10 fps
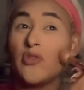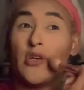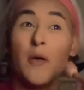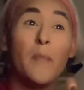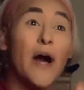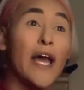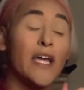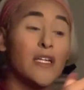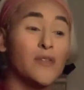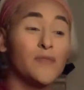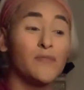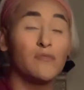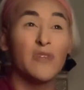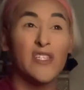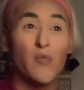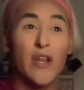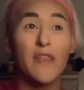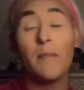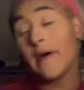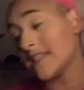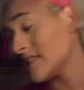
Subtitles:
but it's one of the best